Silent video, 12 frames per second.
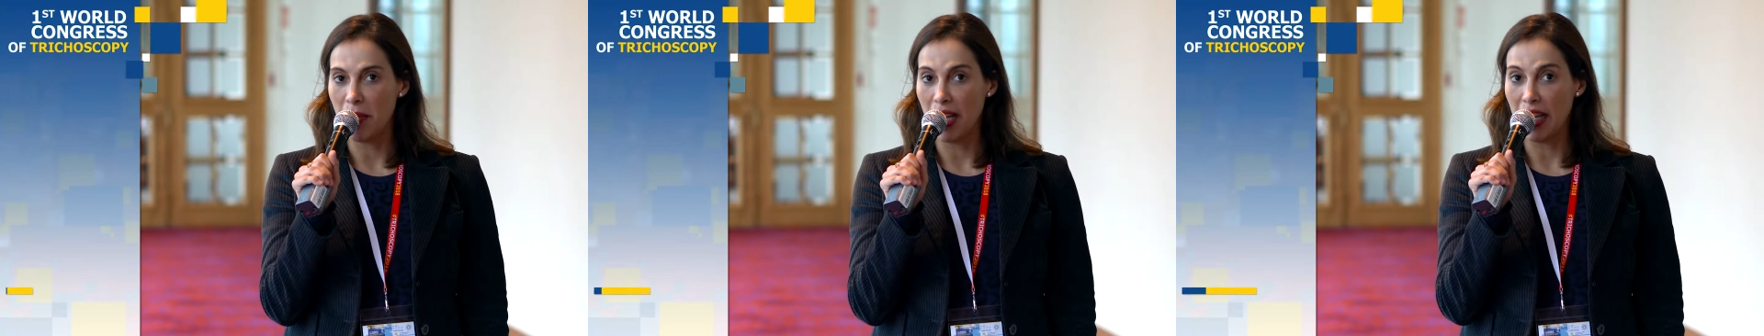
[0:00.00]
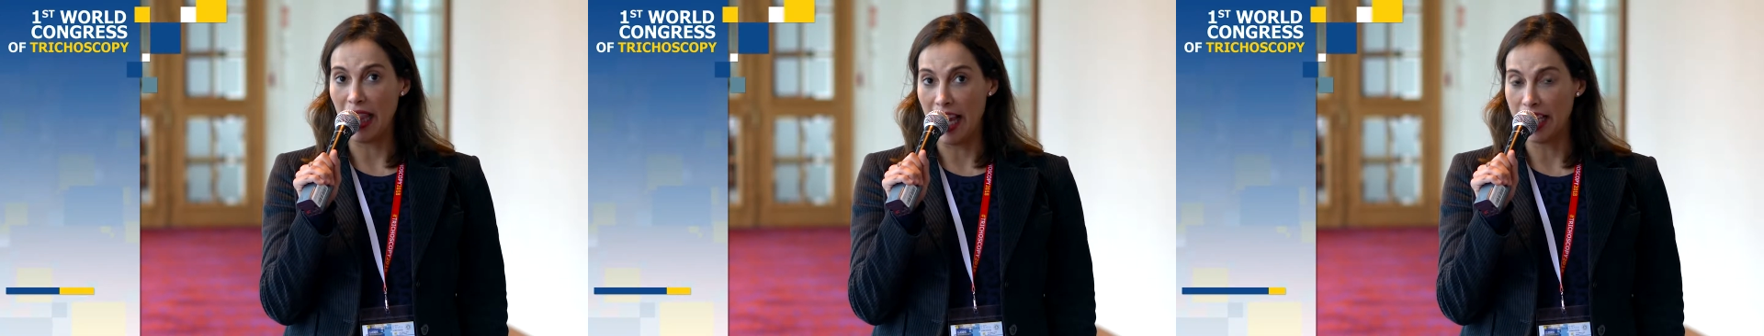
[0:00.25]

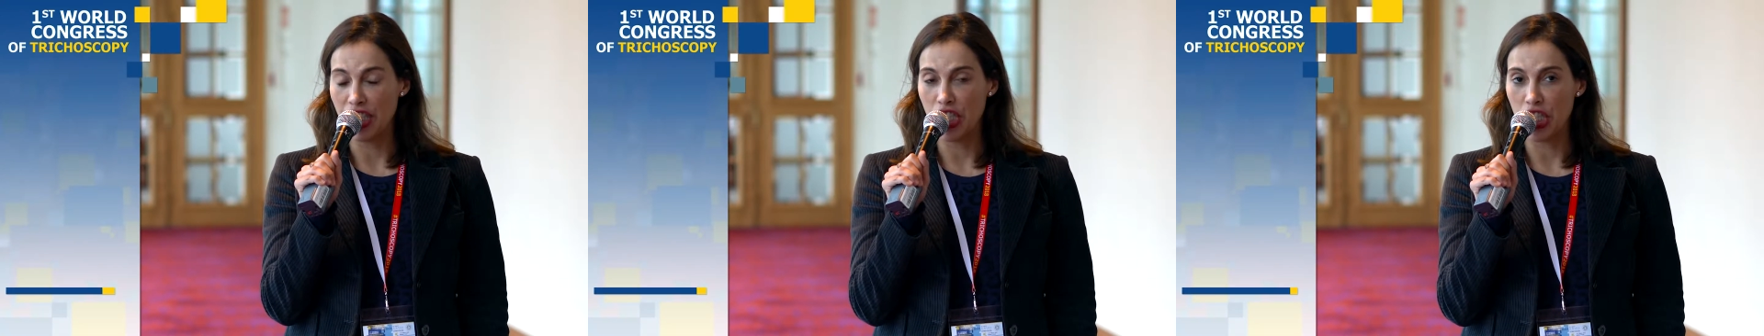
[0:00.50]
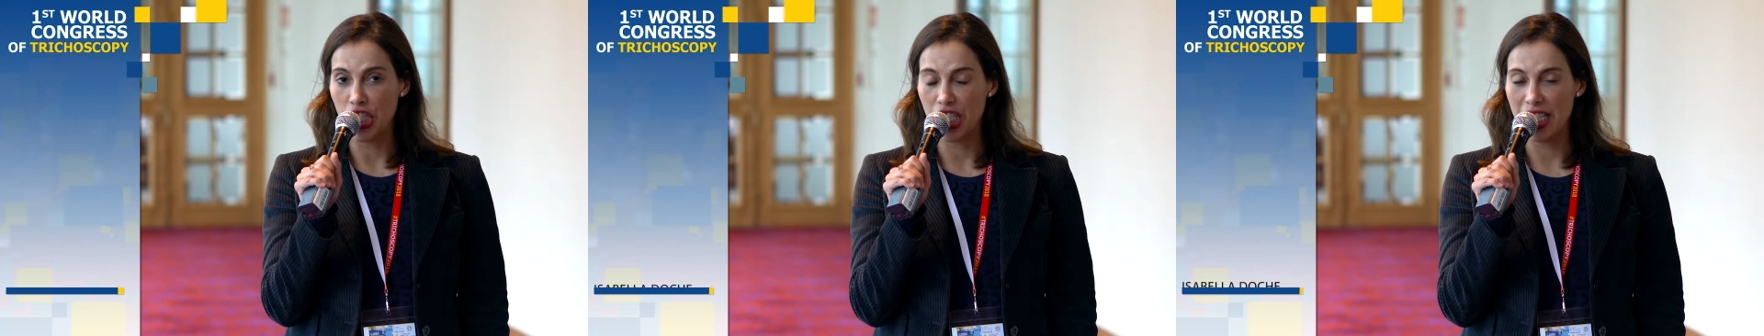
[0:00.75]
my
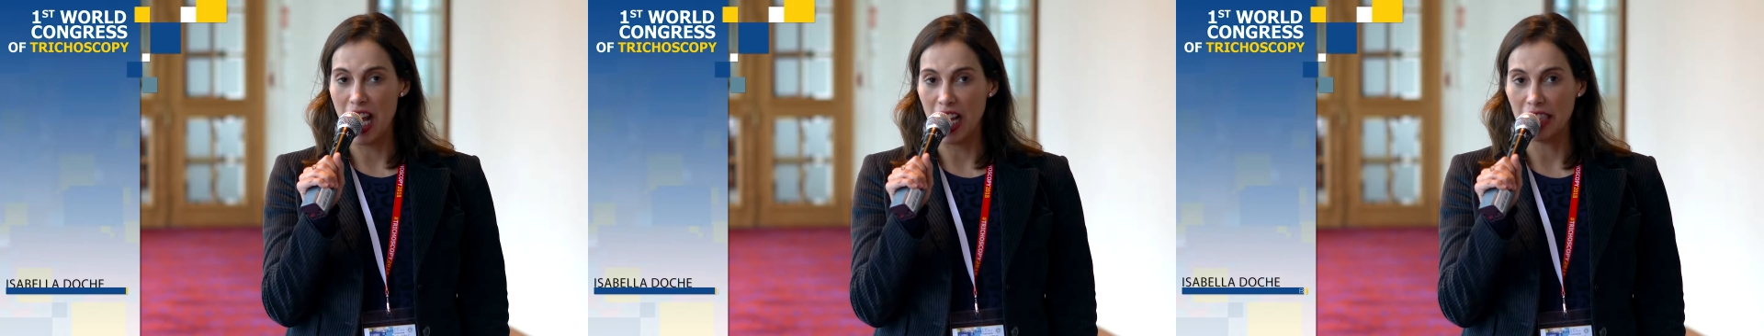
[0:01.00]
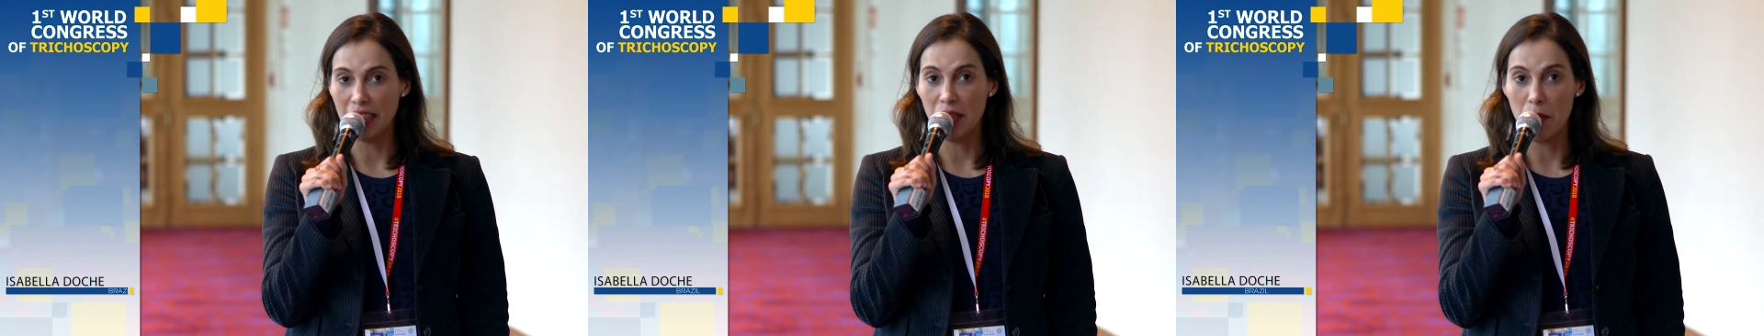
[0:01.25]
lectures
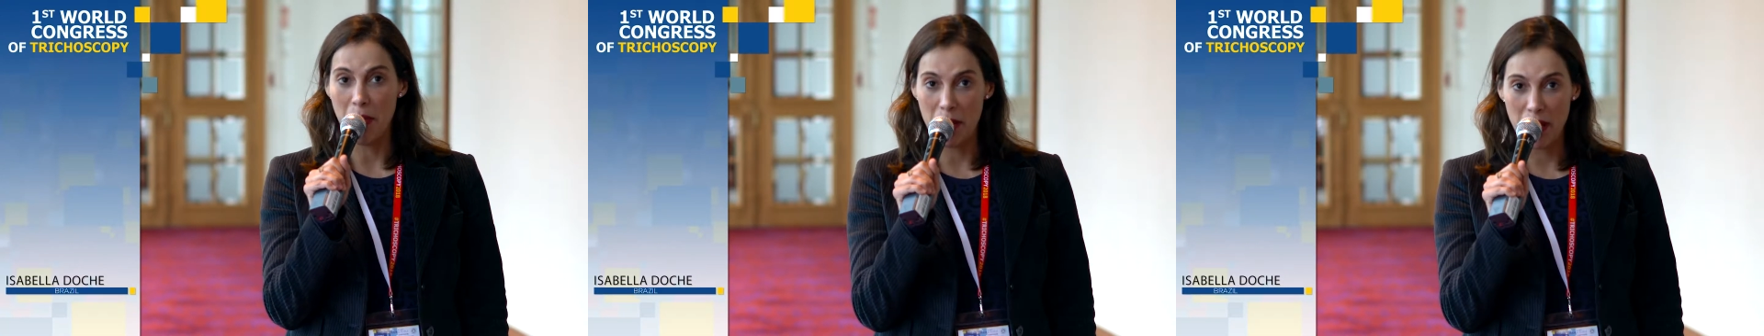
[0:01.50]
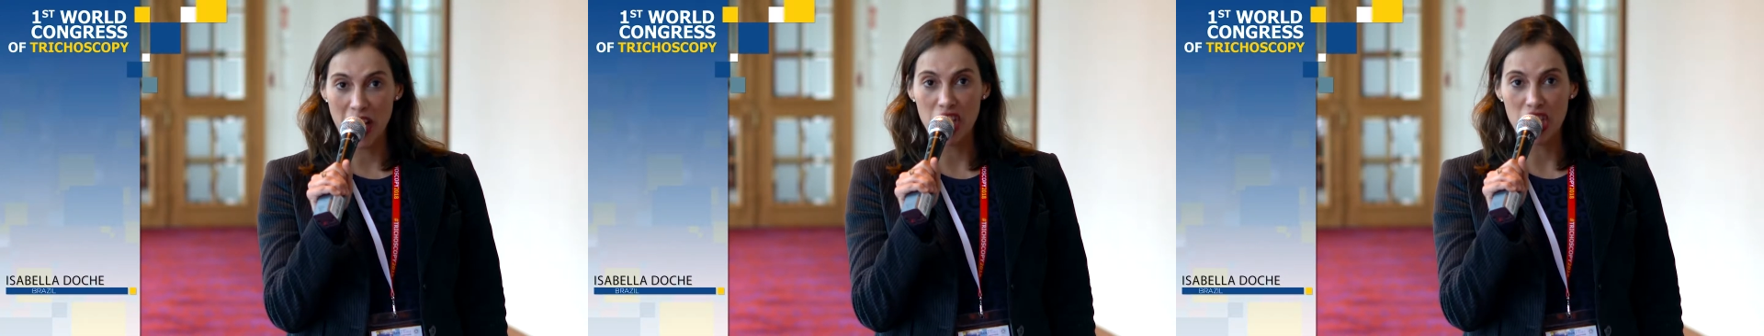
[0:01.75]
on the
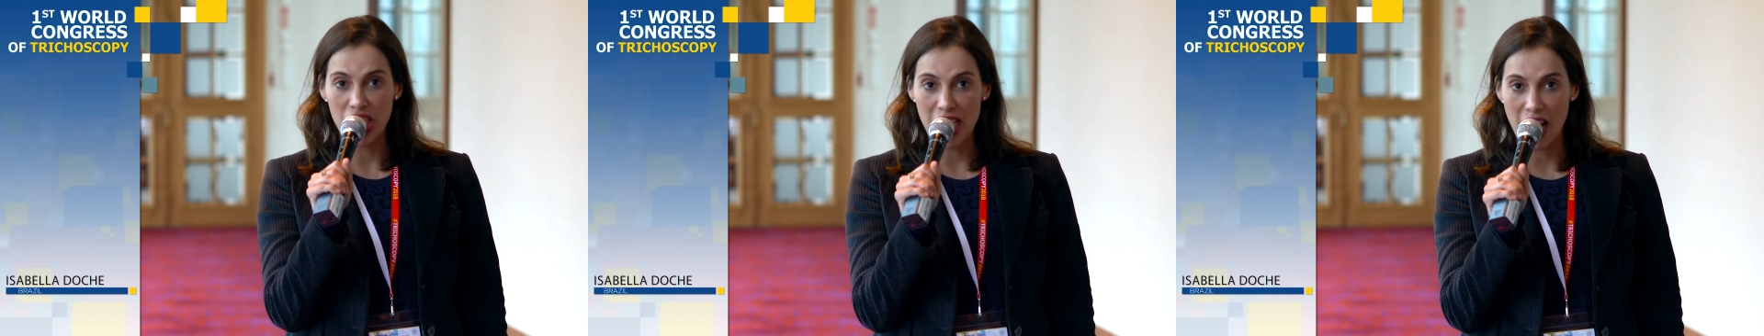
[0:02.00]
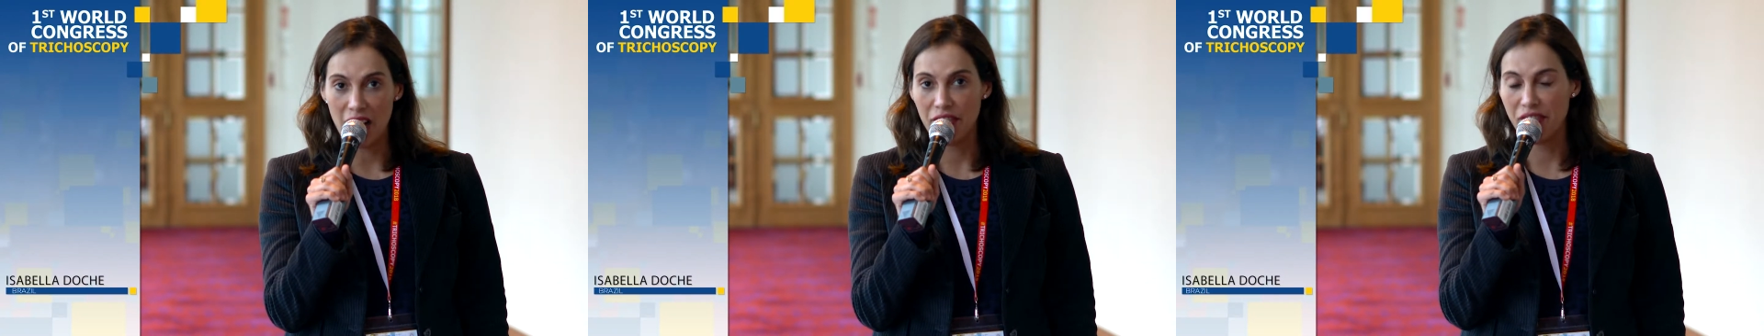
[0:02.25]
mimickers
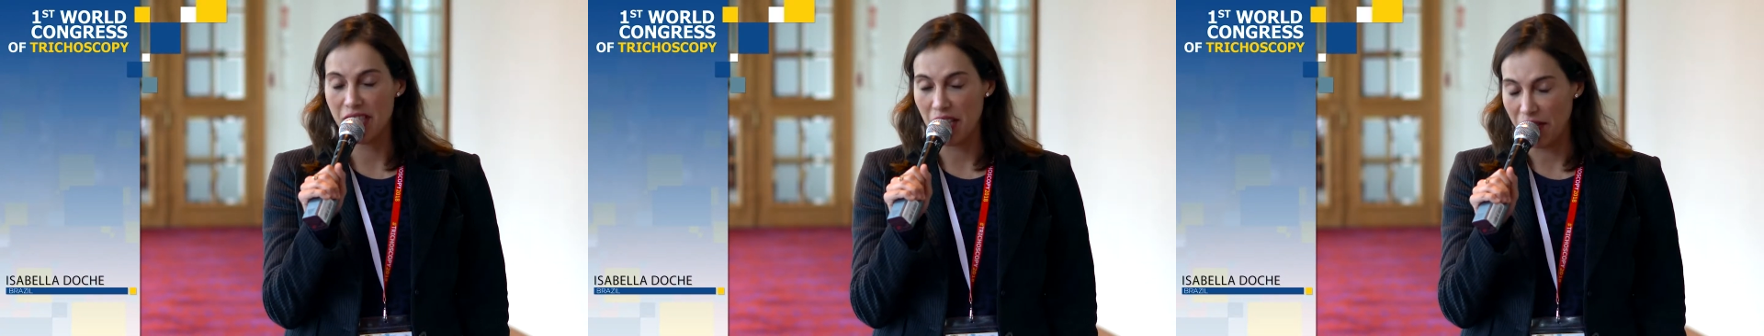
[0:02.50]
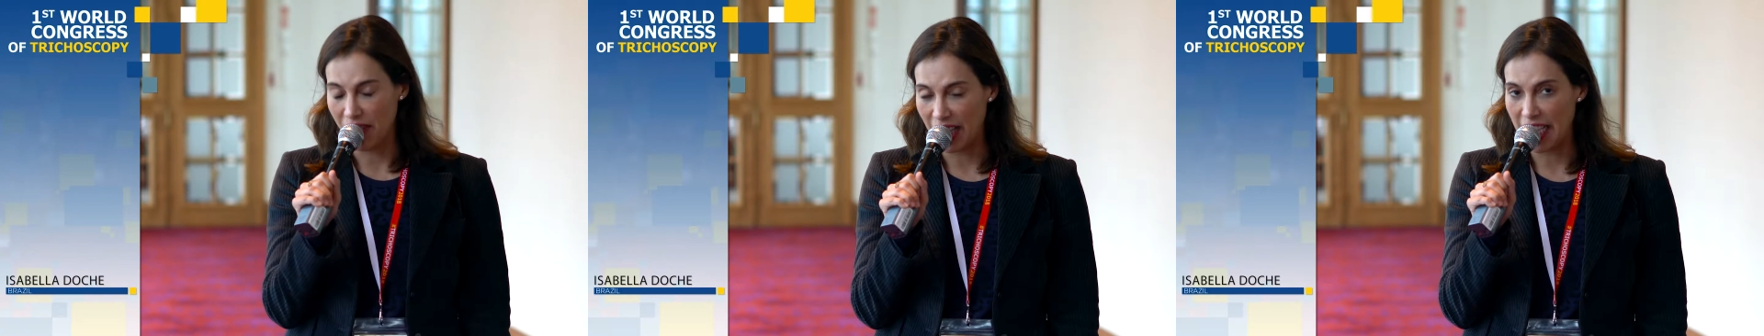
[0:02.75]
of
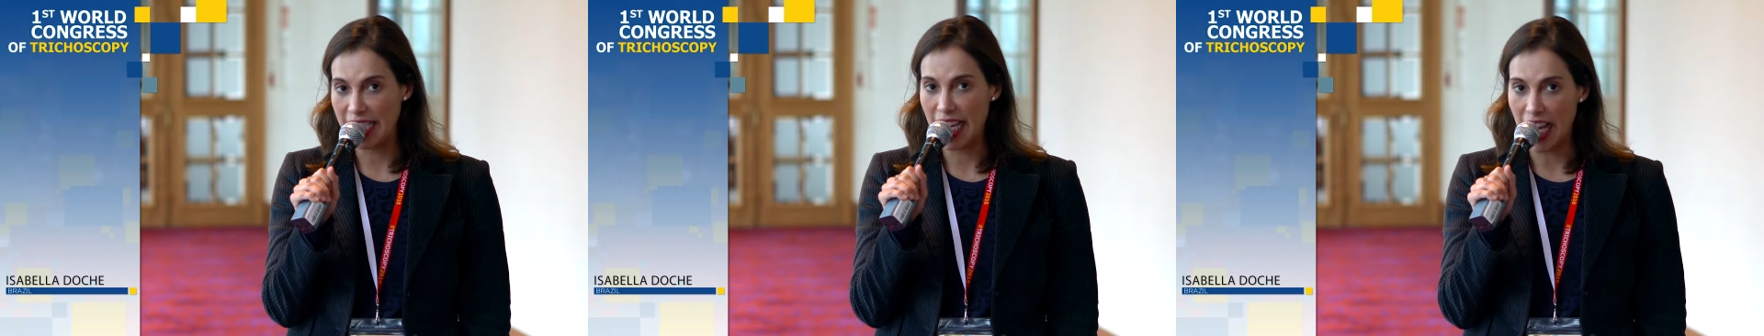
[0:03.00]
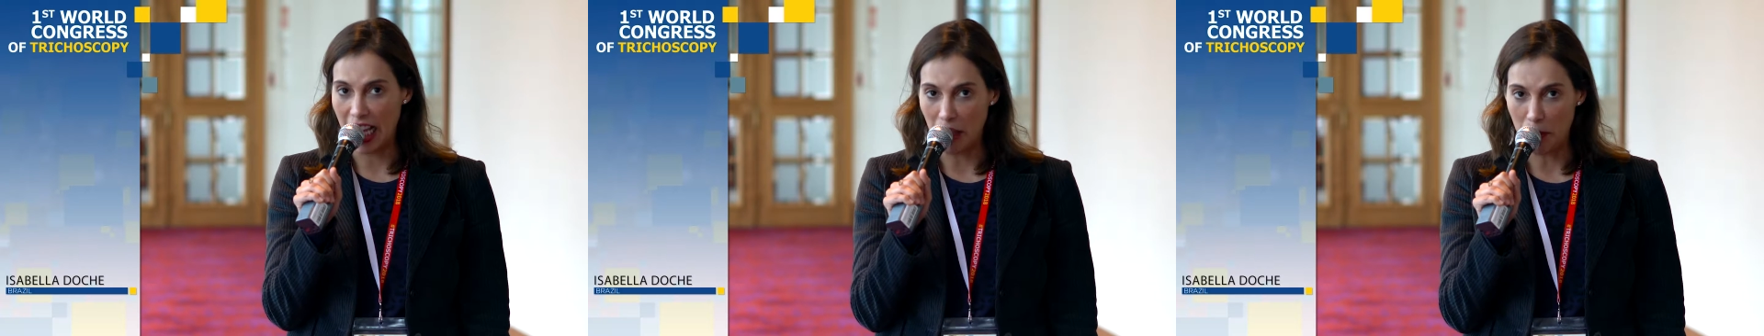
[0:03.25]

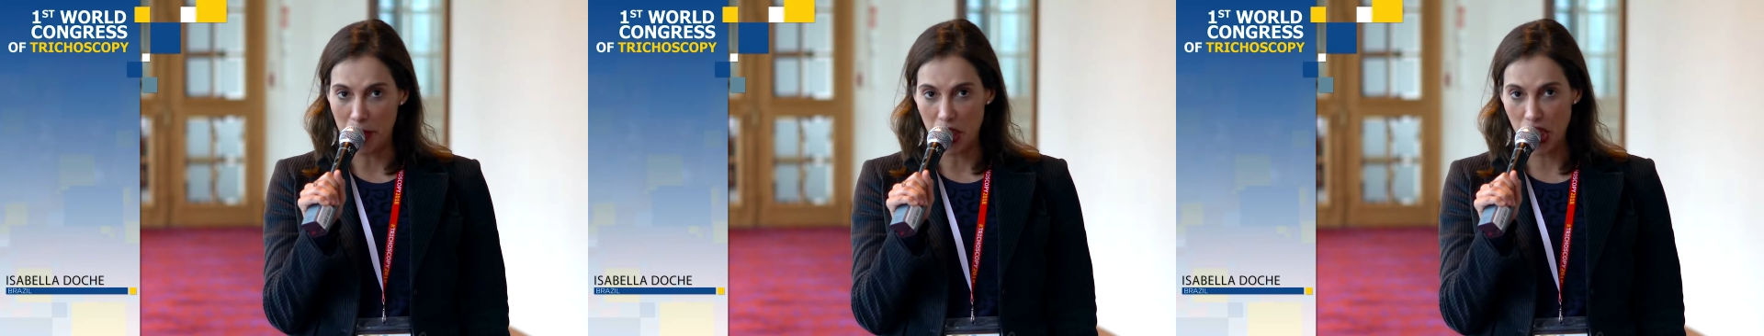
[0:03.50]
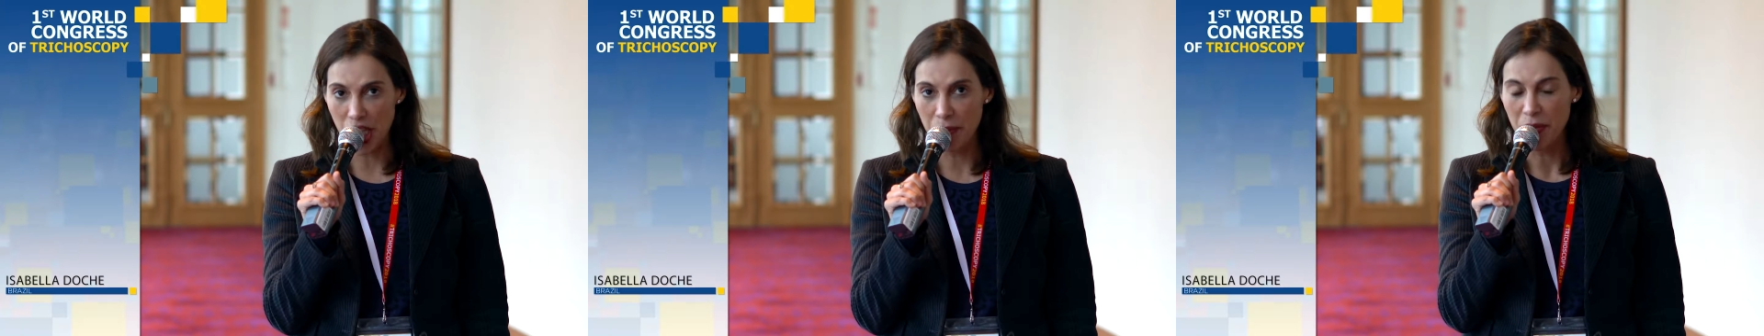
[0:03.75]
syphilitic
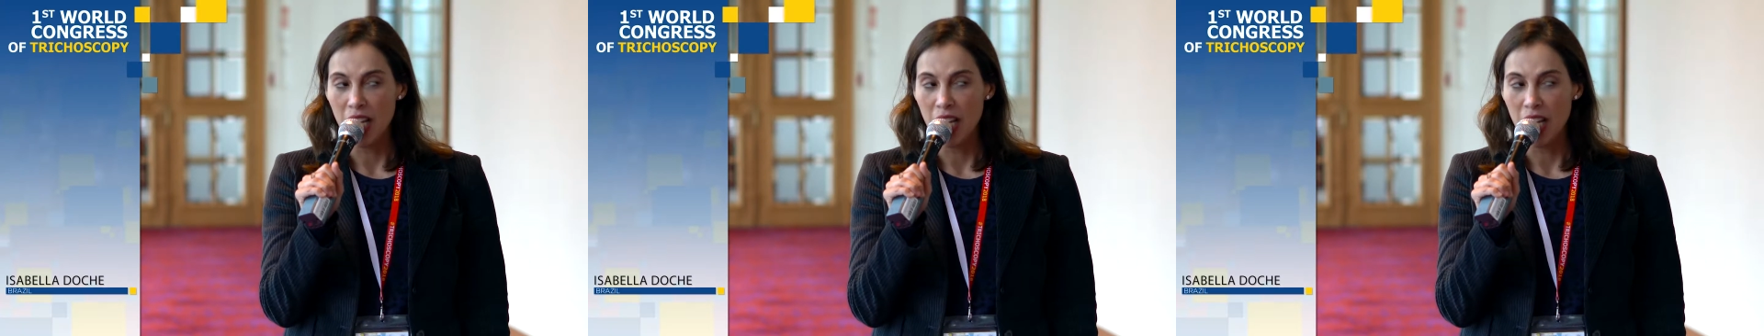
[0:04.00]
alopecia